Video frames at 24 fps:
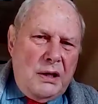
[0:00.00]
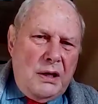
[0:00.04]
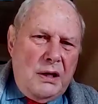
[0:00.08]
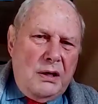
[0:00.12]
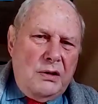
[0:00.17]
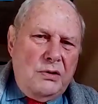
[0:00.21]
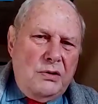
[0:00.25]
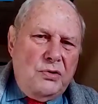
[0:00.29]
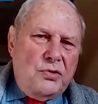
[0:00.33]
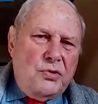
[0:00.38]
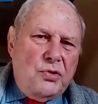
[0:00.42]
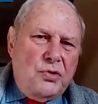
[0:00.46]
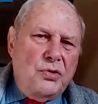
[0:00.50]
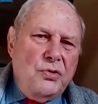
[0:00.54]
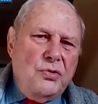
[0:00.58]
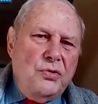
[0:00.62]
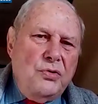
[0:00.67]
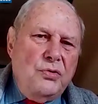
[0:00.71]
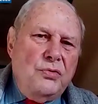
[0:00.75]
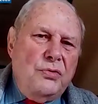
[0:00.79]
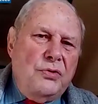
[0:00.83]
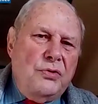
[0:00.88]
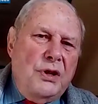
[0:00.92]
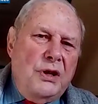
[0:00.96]

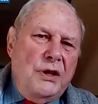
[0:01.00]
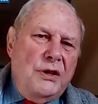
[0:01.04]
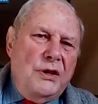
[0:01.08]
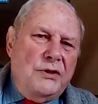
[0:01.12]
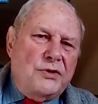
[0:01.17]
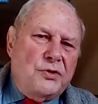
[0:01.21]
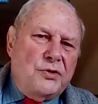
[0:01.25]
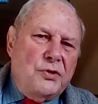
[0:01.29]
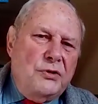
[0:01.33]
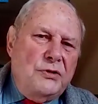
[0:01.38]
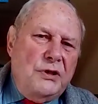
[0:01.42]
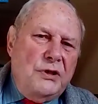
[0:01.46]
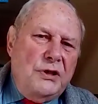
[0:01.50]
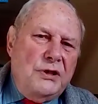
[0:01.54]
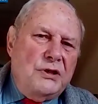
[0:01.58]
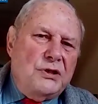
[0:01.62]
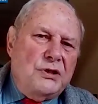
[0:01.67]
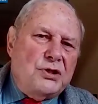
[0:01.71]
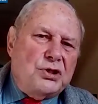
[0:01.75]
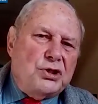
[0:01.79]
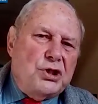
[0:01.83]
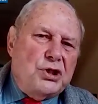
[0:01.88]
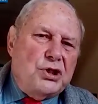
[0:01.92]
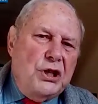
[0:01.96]
into the
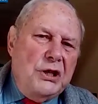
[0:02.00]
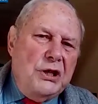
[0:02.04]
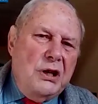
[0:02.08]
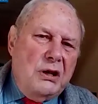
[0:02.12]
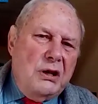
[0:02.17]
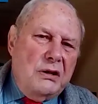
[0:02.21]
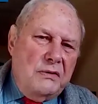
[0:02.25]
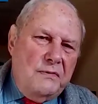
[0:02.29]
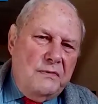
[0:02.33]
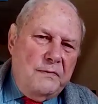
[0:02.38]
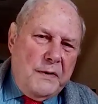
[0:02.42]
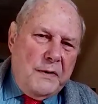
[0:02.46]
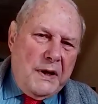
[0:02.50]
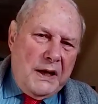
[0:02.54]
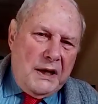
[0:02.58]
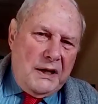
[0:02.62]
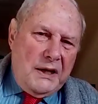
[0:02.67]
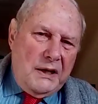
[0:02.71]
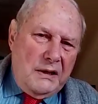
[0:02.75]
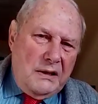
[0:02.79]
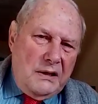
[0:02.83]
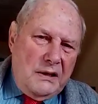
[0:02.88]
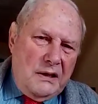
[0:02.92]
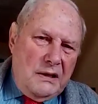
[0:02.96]
Sunni-Shia fight